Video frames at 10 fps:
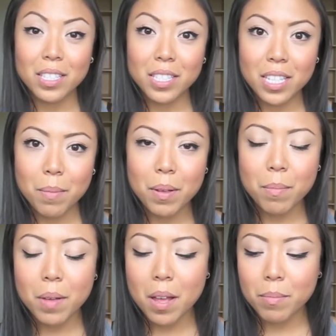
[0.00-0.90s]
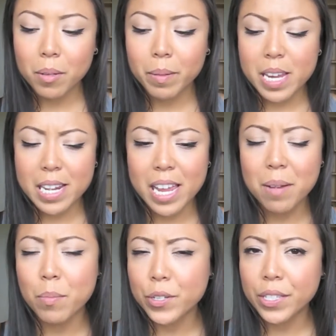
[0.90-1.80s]
Sigma complete
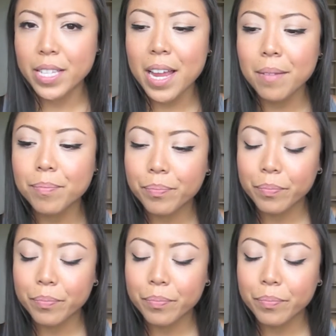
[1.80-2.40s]
kit brush set,